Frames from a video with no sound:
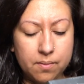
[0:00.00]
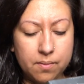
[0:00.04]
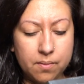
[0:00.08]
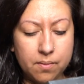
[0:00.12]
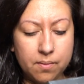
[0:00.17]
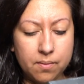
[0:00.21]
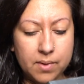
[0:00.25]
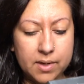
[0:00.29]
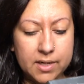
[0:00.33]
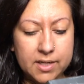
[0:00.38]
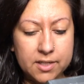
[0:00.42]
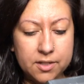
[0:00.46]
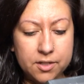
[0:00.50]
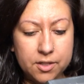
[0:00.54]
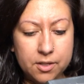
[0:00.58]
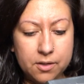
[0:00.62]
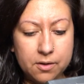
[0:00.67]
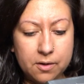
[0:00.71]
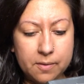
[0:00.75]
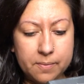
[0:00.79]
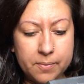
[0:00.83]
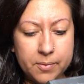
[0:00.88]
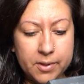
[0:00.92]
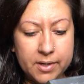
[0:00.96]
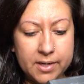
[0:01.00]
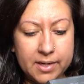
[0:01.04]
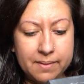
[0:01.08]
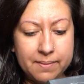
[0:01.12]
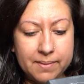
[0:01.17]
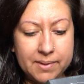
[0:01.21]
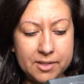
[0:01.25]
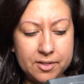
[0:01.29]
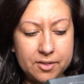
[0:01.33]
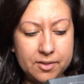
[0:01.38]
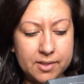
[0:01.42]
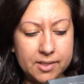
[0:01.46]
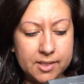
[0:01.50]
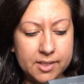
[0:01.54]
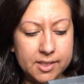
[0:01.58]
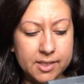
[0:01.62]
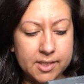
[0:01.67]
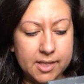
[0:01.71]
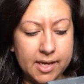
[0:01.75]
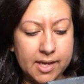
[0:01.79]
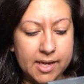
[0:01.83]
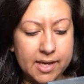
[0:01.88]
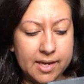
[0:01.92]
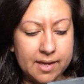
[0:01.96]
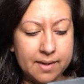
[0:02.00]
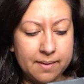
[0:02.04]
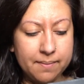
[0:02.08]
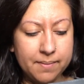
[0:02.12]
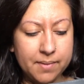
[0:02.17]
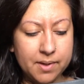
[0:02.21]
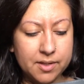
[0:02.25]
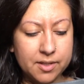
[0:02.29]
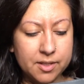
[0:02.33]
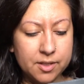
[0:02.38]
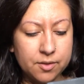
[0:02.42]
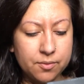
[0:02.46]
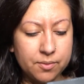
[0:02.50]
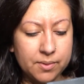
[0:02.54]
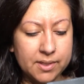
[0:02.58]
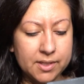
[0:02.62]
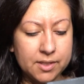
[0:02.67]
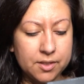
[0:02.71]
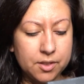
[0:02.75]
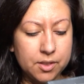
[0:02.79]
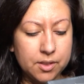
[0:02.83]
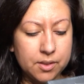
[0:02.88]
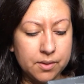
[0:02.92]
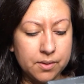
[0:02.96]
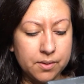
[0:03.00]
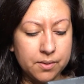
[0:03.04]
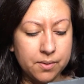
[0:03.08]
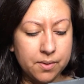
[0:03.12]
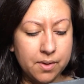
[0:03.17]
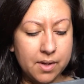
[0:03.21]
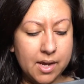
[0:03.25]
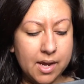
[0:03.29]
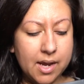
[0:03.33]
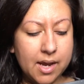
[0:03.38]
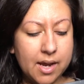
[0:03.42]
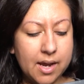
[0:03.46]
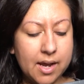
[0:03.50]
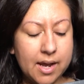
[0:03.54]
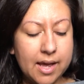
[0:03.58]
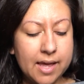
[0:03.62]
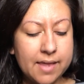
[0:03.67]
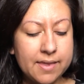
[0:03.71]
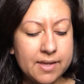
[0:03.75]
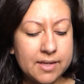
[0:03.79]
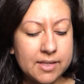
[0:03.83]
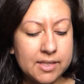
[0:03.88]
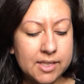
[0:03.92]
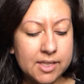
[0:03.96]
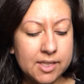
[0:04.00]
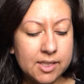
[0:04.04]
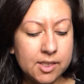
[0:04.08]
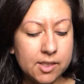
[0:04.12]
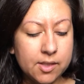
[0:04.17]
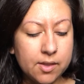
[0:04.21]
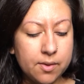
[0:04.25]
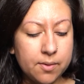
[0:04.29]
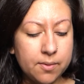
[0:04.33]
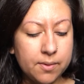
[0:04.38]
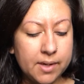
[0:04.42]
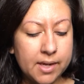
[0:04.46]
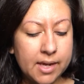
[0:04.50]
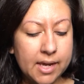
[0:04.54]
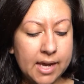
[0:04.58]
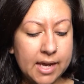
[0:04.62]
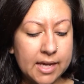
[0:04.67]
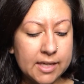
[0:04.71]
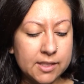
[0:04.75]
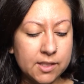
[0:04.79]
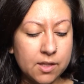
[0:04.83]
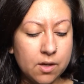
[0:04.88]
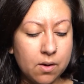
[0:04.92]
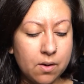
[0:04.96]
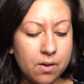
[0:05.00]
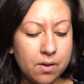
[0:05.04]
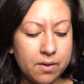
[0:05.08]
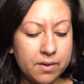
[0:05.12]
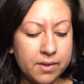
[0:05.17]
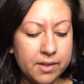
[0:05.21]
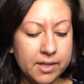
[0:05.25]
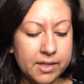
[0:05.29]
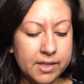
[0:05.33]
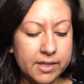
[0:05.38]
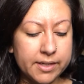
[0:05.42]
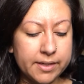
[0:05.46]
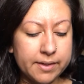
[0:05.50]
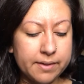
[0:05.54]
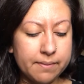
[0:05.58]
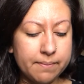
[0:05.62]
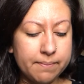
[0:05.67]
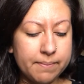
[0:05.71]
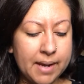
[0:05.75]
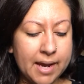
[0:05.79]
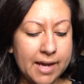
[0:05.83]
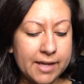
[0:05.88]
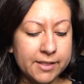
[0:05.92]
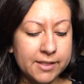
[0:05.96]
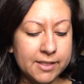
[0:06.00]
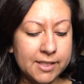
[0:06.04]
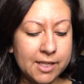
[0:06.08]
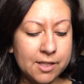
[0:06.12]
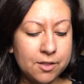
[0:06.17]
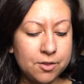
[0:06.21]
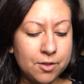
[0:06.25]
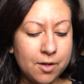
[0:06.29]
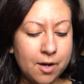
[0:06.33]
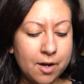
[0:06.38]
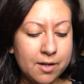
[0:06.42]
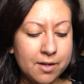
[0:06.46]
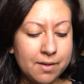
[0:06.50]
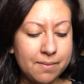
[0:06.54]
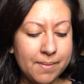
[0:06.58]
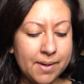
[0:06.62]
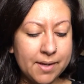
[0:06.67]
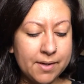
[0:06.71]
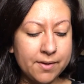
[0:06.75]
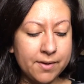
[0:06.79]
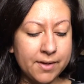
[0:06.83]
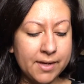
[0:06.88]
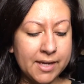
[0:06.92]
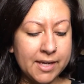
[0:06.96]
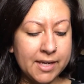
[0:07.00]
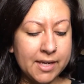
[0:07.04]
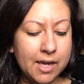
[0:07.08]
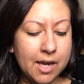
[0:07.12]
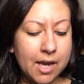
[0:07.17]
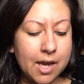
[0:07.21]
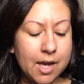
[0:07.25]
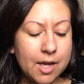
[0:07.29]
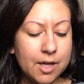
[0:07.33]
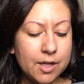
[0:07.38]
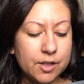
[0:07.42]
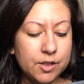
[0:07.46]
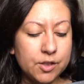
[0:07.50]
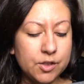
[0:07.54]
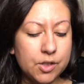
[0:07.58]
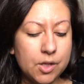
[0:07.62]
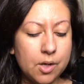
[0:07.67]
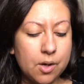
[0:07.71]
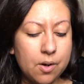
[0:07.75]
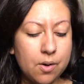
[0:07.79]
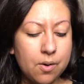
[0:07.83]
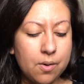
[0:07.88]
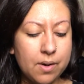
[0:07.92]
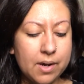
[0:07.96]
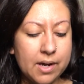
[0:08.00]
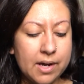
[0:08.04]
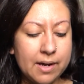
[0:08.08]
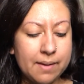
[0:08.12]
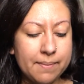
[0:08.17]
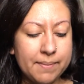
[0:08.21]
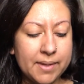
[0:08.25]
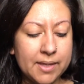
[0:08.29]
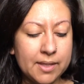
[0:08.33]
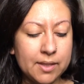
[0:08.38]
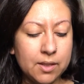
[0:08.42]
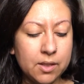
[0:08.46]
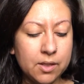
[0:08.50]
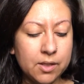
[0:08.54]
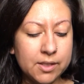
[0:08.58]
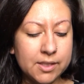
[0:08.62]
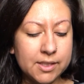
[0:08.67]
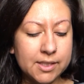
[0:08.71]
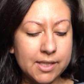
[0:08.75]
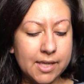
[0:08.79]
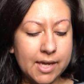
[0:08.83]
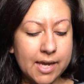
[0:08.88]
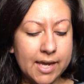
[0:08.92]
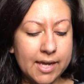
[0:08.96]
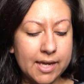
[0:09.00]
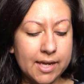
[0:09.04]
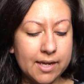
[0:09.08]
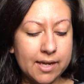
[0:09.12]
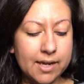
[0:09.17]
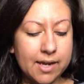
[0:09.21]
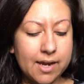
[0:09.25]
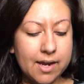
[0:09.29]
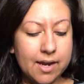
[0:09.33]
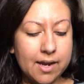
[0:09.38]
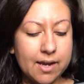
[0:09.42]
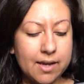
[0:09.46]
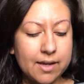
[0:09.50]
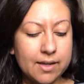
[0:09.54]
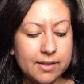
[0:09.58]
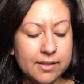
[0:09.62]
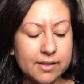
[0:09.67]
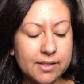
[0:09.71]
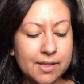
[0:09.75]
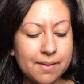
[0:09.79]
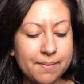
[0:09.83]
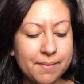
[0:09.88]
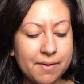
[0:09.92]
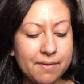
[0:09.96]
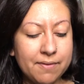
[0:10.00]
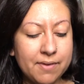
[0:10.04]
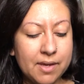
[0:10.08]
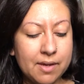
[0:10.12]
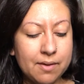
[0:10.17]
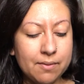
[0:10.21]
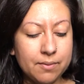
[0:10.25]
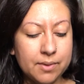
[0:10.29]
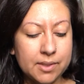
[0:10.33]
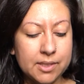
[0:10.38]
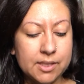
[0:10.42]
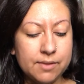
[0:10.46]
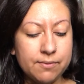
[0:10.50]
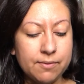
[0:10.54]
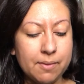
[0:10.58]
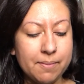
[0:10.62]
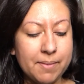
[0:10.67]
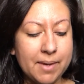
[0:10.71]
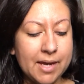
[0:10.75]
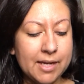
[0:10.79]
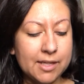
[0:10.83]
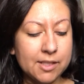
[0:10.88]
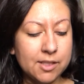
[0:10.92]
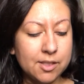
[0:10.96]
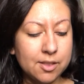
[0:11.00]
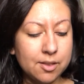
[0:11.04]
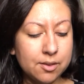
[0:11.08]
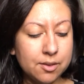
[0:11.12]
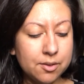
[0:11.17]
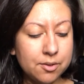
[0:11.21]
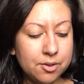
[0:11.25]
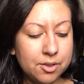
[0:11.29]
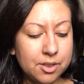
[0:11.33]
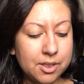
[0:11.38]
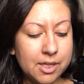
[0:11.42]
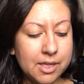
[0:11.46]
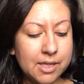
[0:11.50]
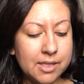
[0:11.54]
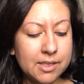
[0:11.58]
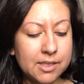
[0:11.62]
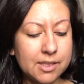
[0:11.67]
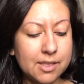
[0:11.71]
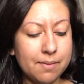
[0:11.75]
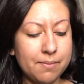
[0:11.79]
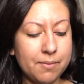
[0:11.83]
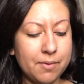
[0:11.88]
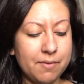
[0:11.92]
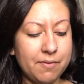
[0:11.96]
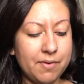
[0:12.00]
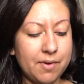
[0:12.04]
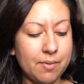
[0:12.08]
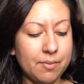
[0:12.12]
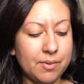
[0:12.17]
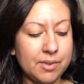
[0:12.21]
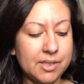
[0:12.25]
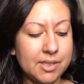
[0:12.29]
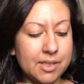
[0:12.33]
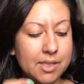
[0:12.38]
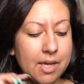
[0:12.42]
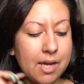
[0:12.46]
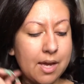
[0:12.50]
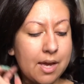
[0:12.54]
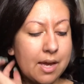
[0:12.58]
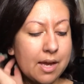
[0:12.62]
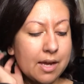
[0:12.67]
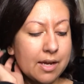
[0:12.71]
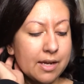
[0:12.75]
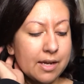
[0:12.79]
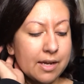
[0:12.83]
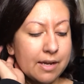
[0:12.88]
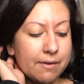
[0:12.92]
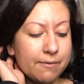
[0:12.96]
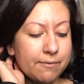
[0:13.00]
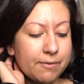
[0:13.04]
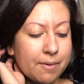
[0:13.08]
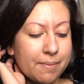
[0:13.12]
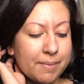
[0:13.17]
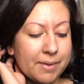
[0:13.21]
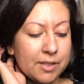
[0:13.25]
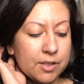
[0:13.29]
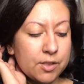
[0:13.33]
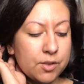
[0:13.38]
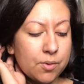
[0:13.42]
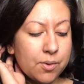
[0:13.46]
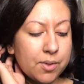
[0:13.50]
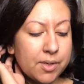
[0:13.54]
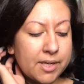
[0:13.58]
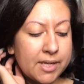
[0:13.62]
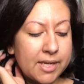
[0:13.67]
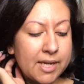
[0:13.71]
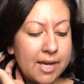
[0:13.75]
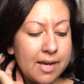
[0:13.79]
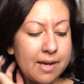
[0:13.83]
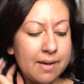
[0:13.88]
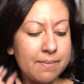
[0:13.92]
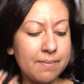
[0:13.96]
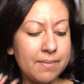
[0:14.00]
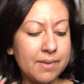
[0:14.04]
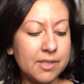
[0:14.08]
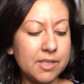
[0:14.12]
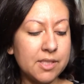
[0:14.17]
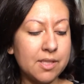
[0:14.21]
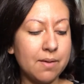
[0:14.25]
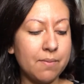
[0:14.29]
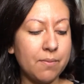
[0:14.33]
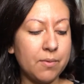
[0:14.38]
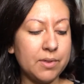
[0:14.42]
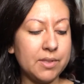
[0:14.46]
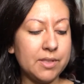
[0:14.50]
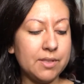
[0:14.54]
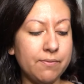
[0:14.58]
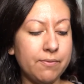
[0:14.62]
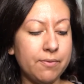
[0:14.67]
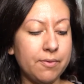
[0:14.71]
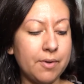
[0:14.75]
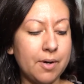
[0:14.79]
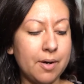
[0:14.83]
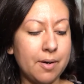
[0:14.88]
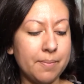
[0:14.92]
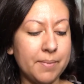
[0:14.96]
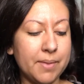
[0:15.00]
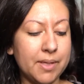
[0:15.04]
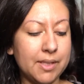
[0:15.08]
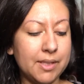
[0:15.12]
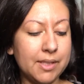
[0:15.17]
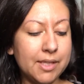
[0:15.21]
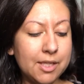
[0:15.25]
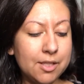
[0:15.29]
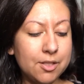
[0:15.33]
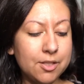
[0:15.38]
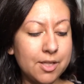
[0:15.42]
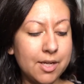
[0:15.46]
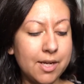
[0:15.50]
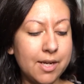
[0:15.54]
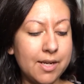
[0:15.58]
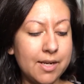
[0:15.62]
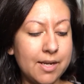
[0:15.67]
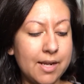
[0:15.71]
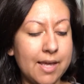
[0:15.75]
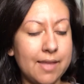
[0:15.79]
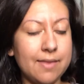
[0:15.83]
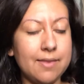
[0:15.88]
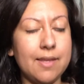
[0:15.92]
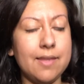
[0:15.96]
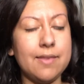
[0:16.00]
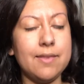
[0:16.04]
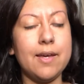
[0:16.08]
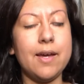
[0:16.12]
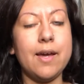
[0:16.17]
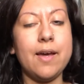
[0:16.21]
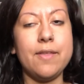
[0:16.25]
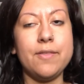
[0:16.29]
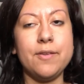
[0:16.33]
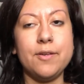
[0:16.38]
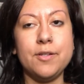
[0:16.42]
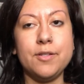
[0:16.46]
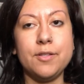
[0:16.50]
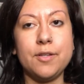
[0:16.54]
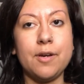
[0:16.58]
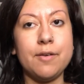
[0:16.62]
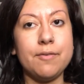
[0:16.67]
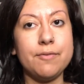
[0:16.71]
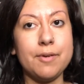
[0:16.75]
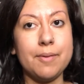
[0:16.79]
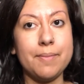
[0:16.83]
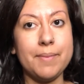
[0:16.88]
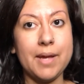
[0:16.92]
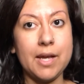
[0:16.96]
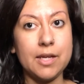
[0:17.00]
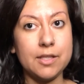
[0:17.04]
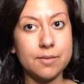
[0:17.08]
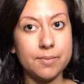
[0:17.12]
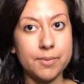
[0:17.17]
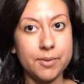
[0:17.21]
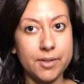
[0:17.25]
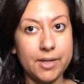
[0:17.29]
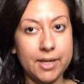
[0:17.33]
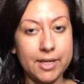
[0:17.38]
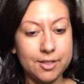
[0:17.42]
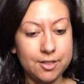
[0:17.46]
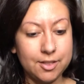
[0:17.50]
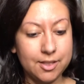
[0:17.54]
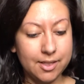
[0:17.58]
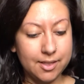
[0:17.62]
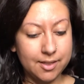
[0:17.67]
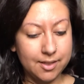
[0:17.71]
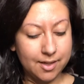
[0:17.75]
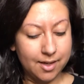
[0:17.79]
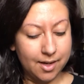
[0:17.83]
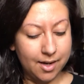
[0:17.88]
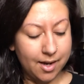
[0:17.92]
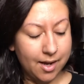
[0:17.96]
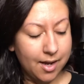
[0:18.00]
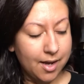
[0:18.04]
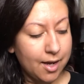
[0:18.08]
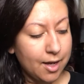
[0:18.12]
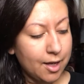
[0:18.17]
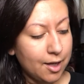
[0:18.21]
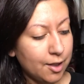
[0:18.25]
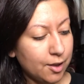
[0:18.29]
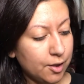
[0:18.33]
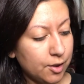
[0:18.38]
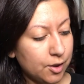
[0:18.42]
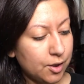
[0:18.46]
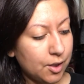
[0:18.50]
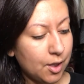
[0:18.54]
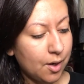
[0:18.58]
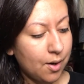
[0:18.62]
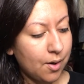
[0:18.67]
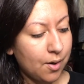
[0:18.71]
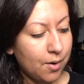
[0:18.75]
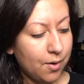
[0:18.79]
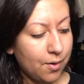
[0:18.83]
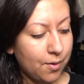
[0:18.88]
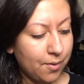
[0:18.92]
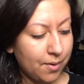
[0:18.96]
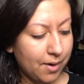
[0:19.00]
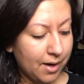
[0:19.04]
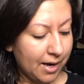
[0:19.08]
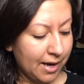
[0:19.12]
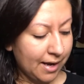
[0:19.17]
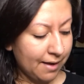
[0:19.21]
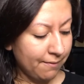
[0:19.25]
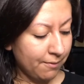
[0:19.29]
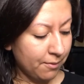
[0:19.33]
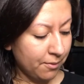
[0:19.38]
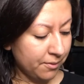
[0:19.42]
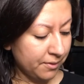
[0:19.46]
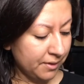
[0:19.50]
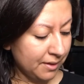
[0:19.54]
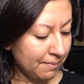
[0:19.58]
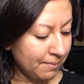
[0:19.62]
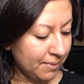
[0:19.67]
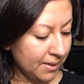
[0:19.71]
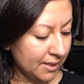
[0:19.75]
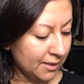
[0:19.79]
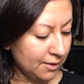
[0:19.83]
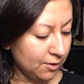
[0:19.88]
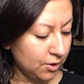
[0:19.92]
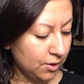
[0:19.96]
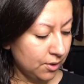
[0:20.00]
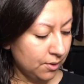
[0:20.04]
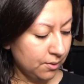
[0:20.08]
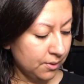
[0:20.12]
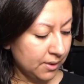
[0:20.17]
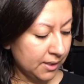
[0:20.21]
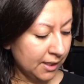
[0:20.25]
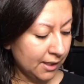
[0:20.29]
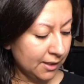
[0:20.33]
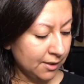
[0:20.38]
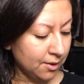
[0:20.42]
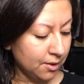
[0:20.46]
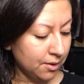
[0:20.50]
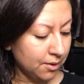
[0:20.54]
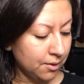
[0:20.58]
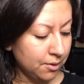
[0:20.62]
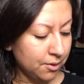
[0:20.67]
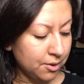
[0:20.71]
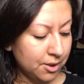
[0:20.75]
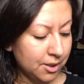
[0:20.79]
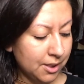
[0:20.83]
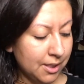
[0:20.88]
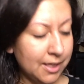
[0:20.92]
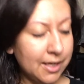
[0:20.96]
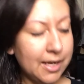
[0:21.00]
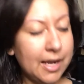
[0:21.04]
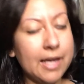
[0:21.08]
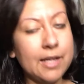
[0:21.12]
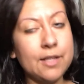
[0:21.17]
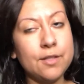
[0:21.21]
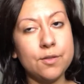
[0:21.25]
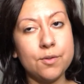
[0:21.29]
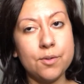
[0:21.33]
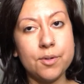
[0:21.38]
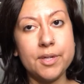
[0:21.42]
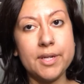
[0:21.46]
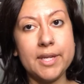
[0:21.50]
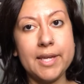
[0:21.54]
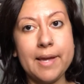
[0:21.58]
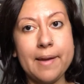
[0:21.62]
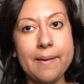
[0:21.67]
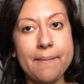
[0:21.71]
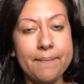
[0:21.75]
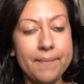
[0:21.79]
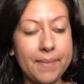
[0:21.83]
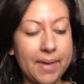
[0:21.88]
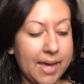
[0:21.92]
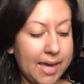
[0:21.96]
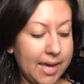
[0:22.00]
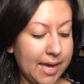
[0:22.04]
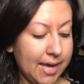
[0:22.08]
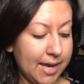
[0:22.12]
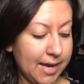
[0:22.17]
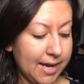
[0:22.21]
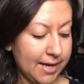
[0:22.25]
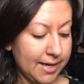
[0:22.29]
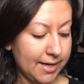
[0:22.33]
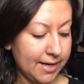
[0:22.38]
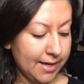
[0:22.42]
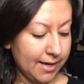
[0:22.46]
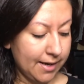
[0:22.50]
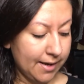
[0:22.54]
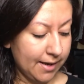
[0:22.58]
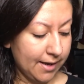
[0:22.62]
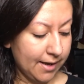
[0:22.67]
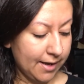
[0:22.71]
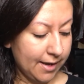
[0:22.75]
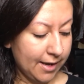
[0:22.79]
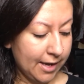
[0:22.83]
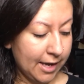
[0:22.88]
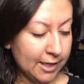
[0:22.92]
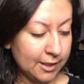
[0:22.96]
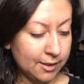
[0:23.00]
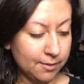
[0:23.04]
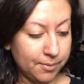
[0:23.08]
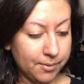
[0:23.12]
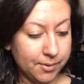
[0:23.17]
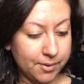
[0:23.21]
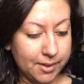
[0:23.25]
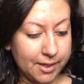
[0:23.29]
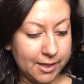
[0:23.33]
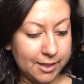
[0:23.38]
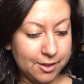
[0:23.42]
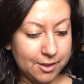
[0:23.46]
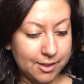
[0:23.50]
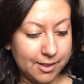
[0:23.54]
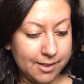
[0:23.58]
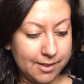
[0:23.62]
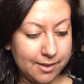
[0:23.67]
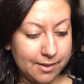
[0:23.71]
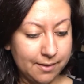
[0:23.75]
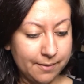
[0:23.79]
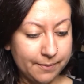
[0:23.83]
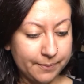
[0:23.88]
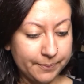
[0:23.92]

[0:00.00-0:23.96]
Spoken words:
one and two are pretty much the same, disc one and two, and then disc three has all the backstage documentary. So it looks like some of it was from Exolution, some of it was from Exordium, some was from Elysian, and then the others are from Exploration. So I've only been to Exolution, Exordium, and Exploration.